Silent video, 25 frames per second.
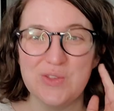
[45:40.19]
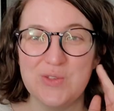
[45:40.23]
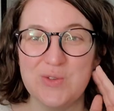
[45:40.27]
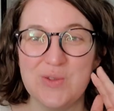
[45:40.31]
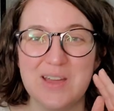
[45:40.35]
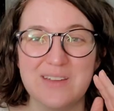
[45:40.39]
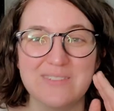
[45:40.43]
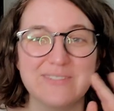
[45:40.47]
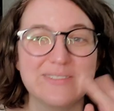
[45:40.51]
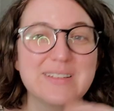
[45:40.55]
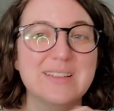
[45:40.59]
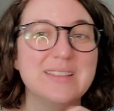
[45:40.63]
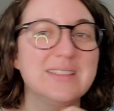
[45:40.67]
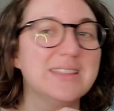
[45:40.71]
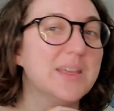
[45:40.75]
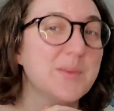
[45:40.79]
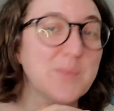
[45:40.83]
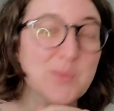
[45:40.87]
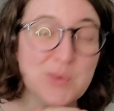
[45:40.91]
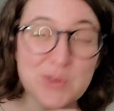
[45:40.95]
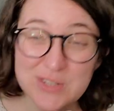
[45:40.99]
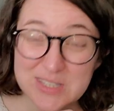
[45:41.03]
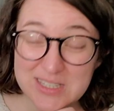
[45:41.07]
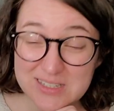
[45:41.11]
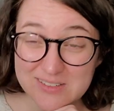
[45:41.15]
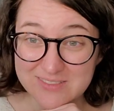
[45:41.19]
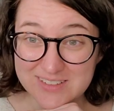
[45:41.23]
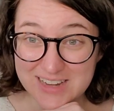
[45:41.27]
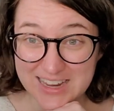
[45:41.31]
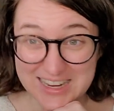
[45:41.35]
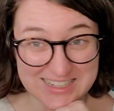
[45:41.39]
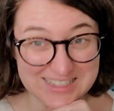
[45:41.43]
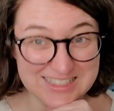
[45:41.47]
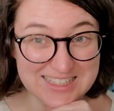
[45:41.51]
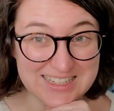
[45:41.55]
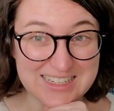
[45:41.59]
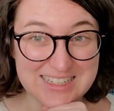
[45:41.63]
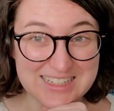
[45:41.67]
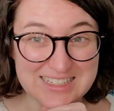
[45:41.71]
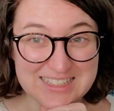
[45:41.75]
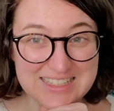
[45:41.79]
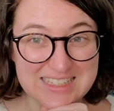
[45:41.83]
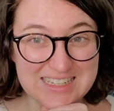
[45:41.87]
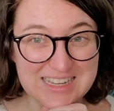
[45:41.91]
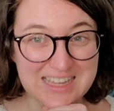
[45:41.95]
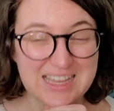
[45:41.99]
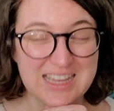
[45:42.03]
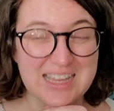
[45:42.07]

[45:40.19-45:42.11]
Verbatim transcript: you have glimmers of niceness